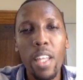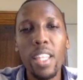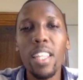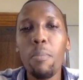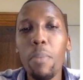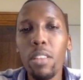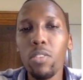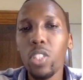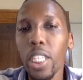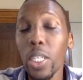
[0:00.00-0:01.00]
The other
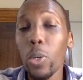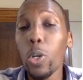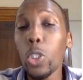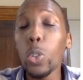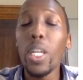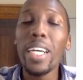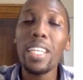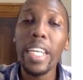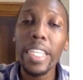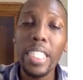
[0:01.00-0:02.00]
methods that you're going to
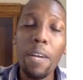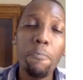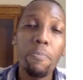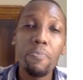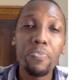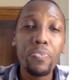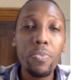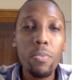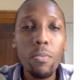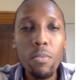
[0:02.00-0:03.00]
learn later
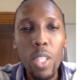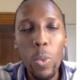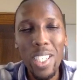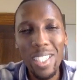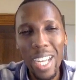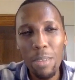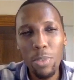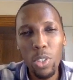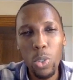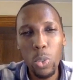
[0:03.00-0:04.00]
when it
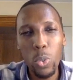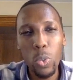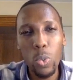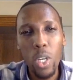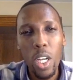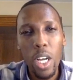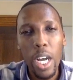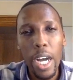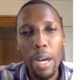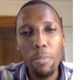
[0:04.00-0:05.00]
comes to
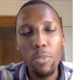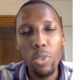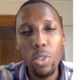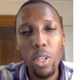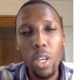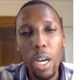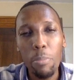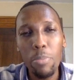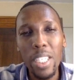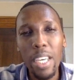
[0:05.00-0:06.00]

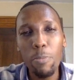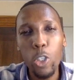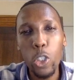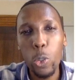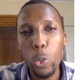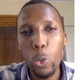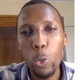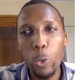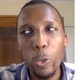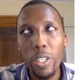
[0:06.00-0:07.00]
being able
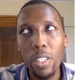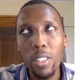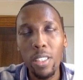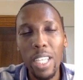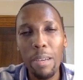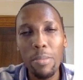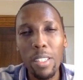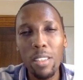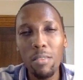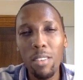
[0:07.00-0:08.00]
to
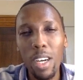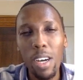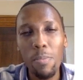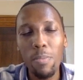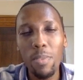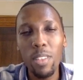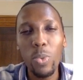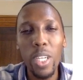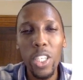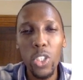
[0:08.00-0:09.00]
determine the
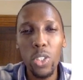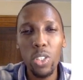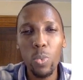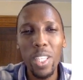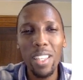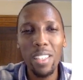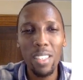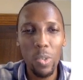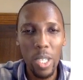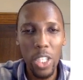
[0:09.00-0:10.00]
relationship, whether there's
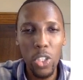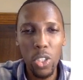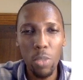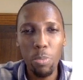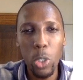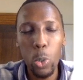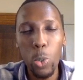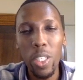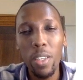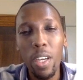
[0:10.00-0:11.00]
a relationship
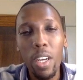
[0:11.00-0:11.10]
between